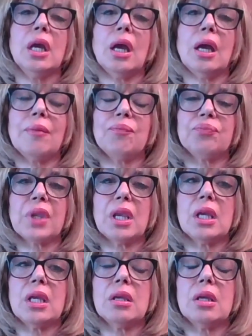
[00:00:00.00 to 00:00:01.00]
Um,
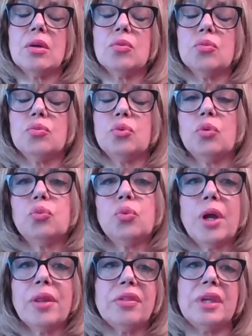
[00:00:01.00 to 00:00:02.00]

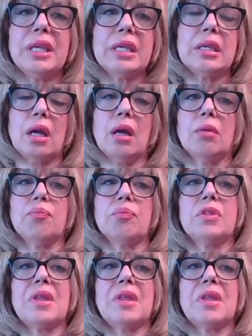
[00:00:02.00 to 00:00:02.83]
one thing um,